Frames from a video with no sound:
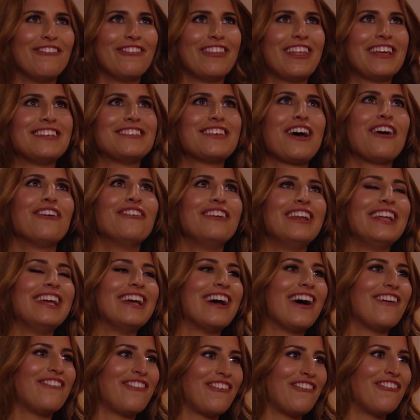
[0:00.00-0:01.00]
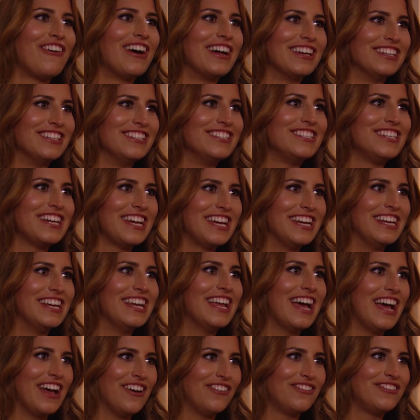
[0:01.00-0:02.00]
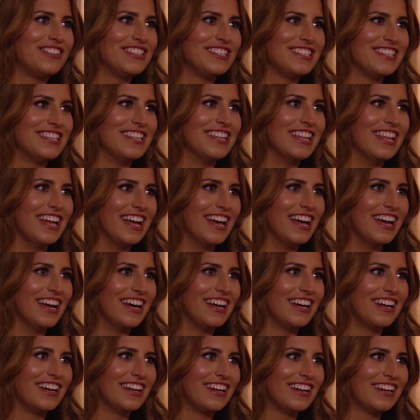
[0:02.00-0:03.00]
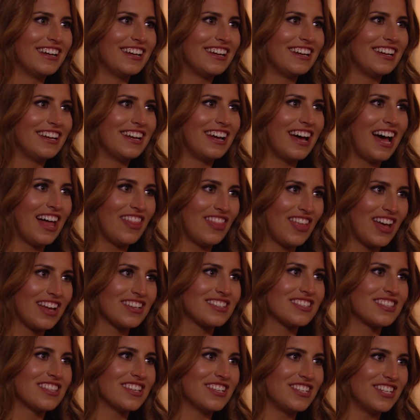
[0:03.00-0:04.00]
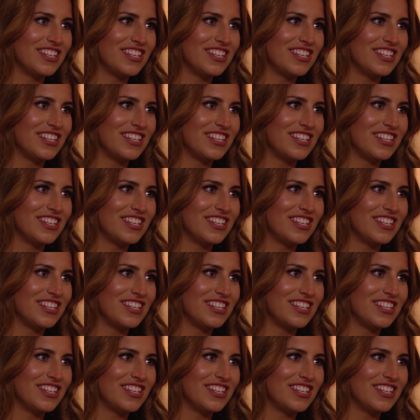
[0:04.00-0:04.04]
there's only other one G is left, isn't there? And that's the